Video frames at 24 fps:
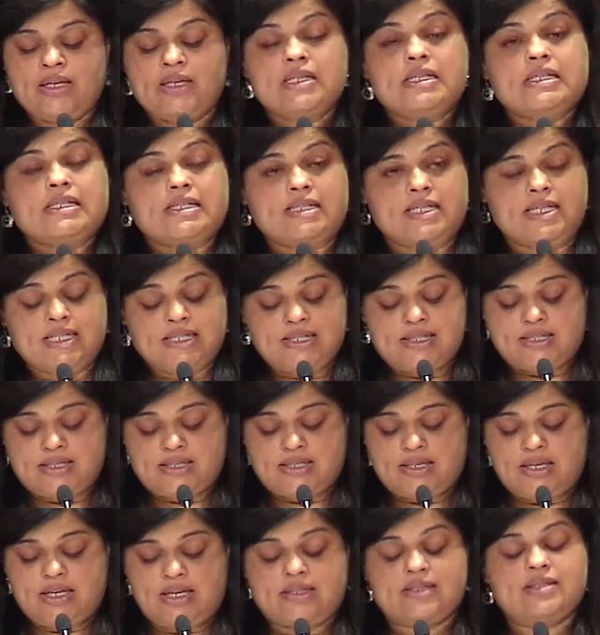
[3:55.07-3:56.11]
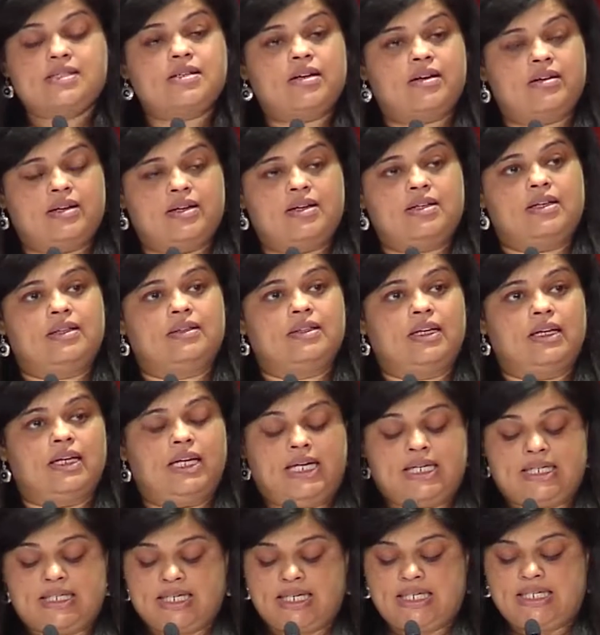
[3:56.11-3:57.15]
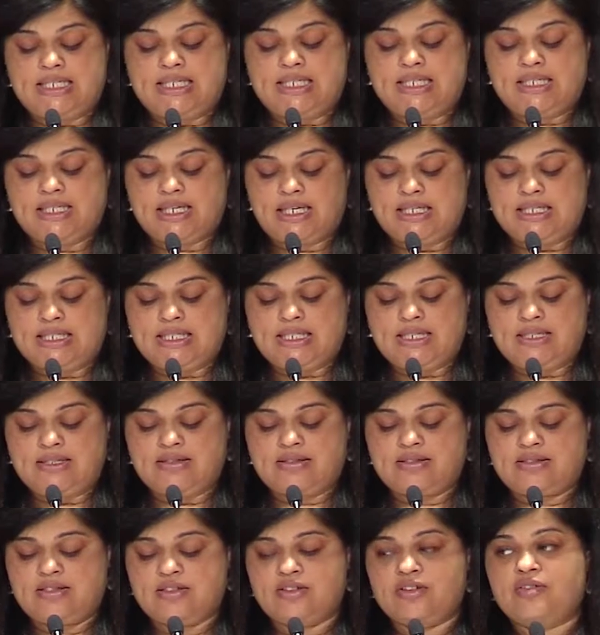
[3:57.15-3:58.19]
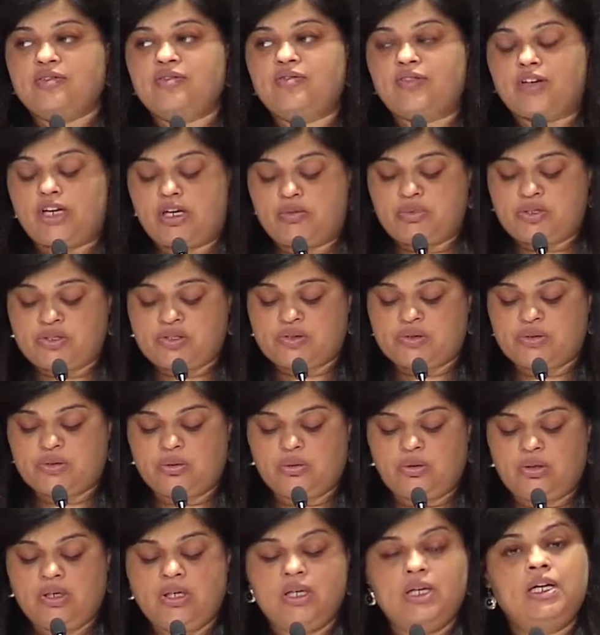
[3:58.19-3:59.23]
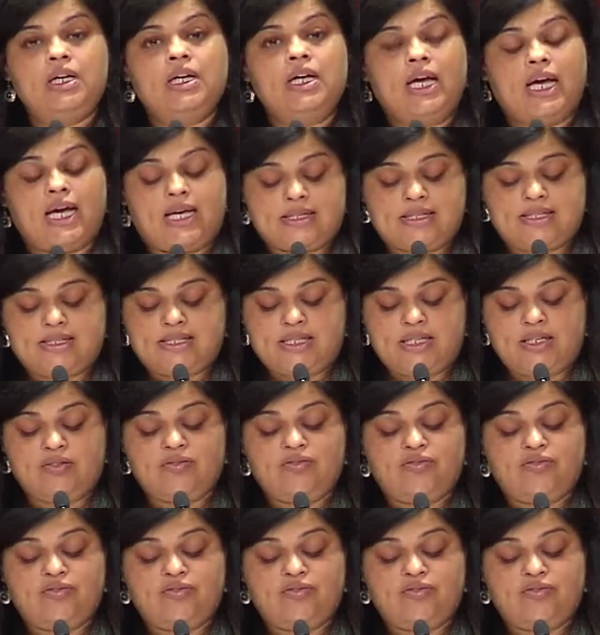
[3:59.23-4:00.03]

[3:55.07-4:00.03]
Since it started in the late 1990s, Farm to School has seen